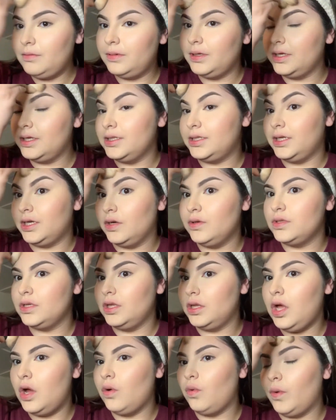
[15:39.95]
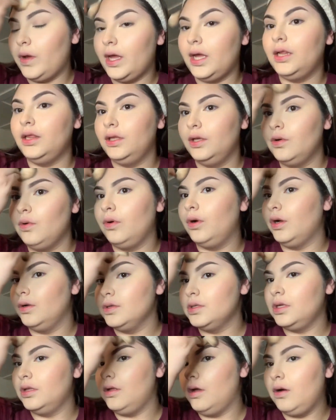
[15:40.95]
because it goes a long way. A little
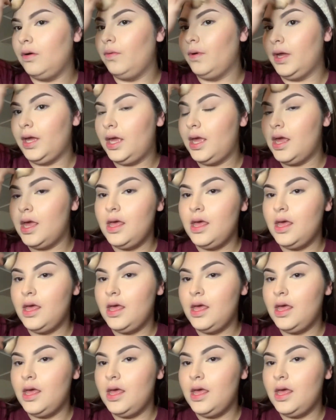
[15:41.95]
goes a long way.